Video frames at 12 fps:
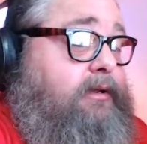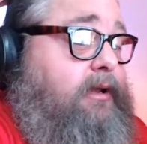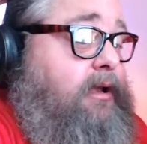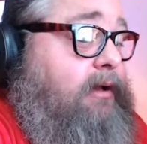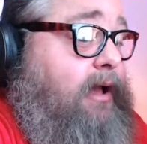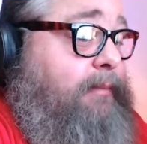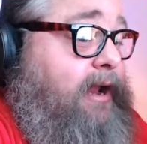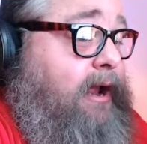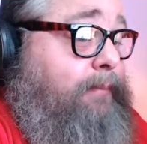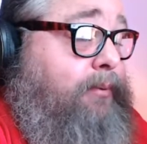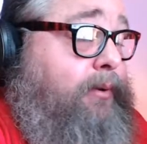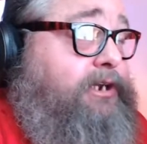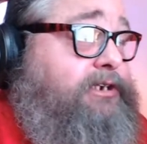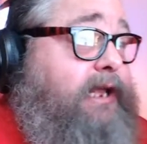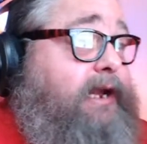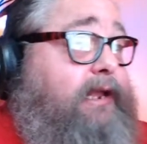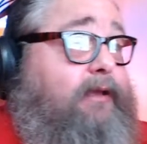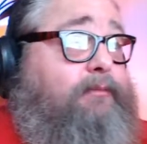I
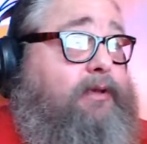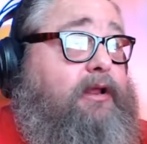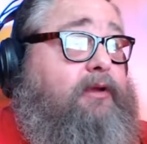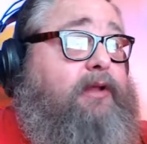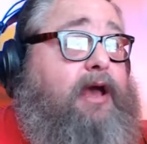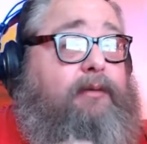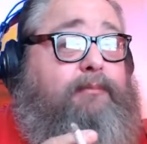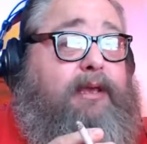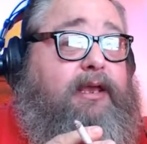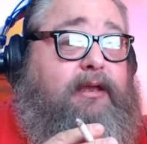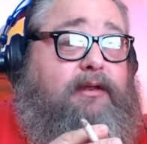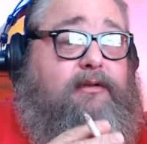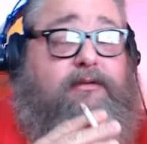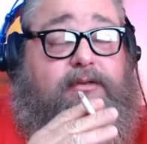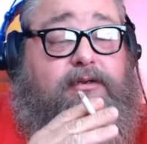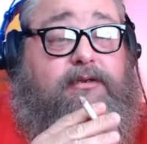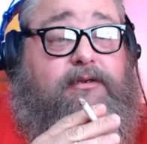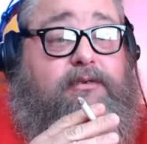appreciated him, not being,
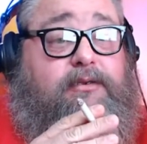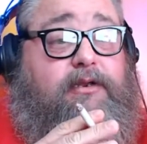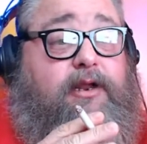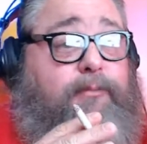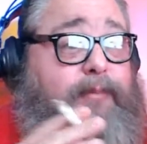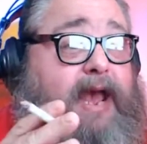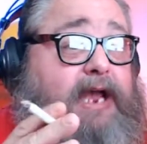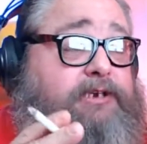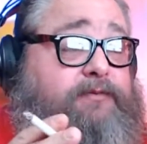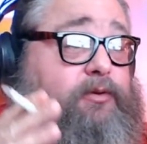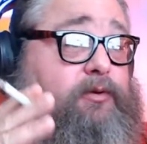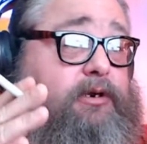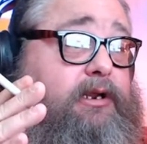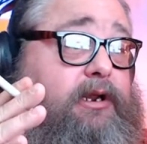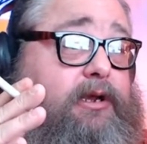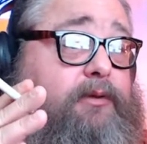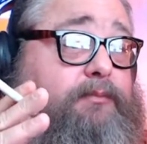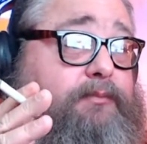bashful or,
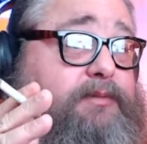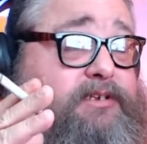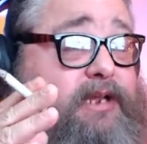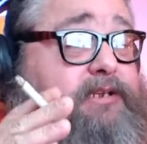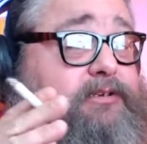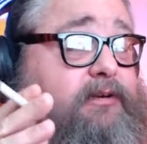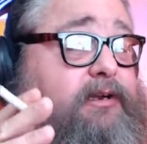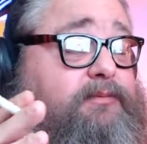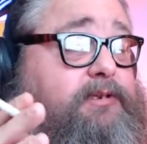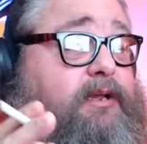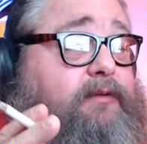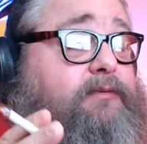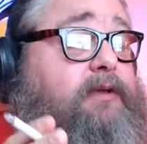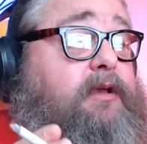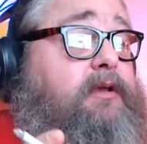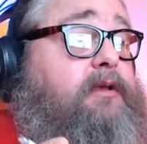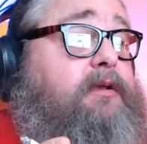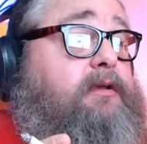censoring himself,
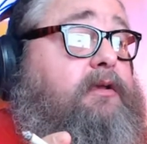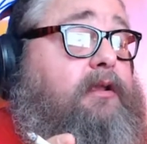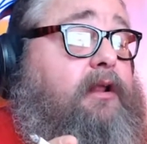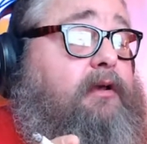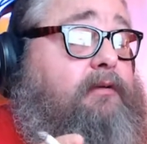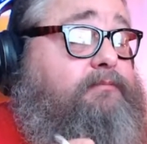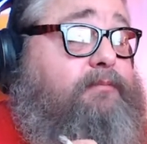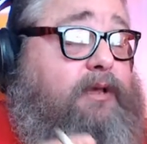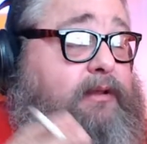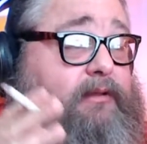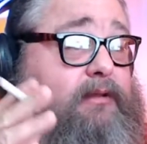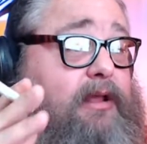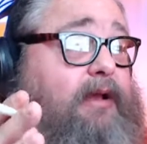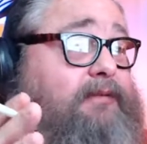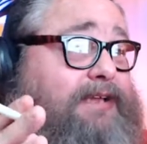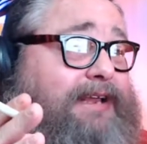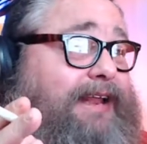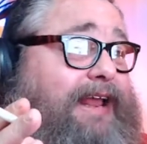but I
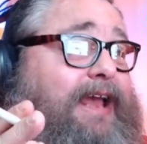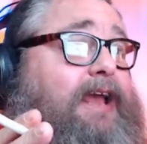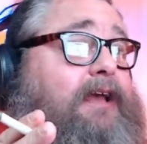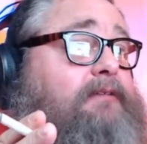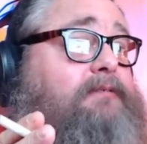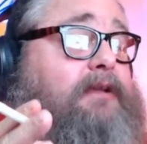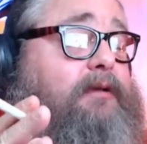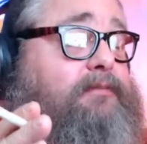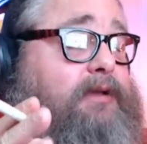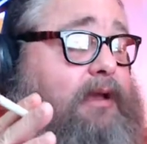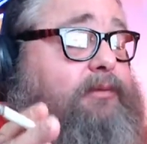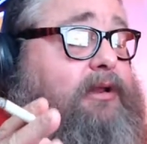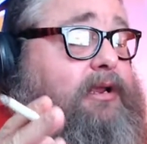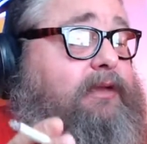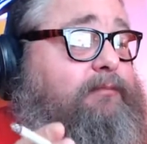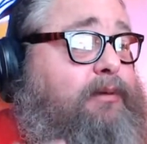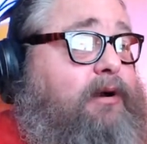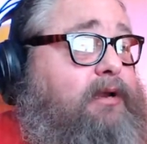was like, nah, I'm going to
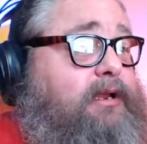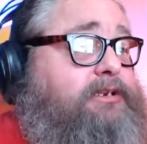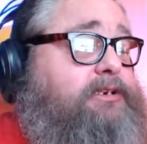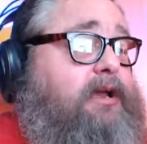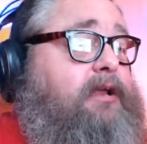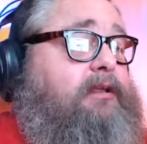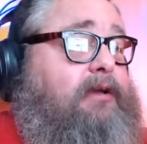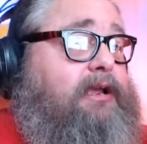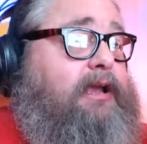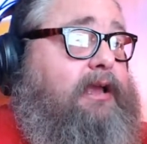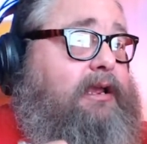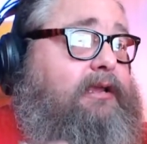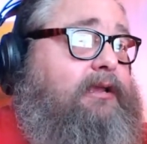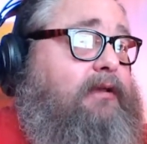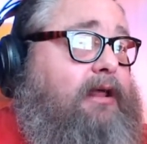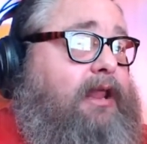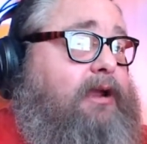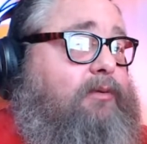give Bernie a shot. I
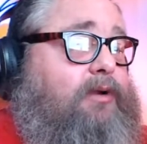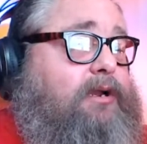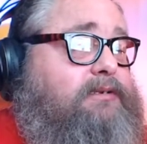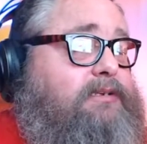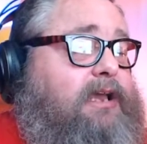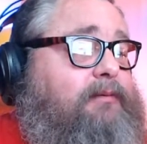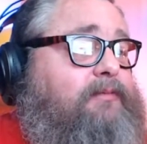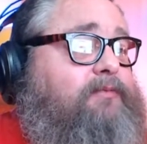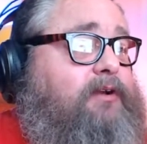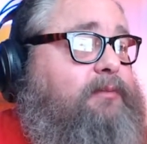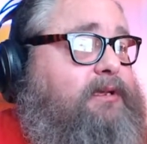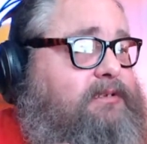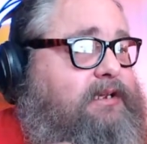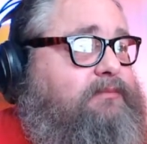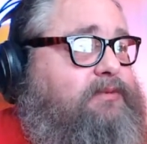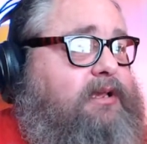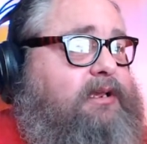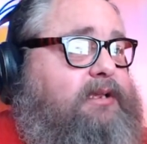like where he's coming from. He
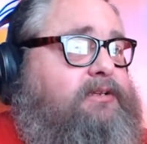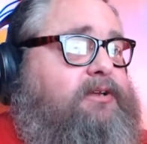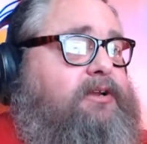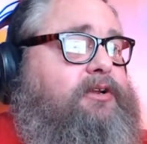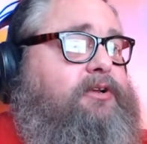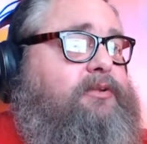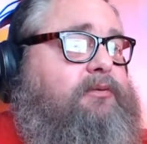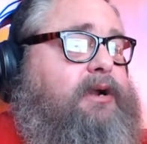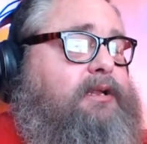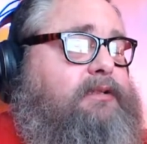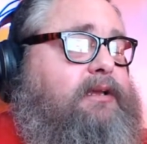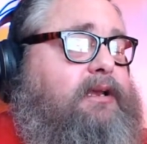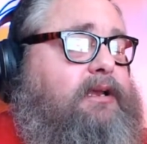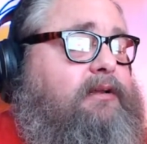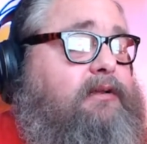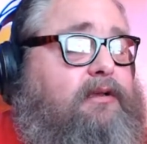seems like he's going to do the right thing and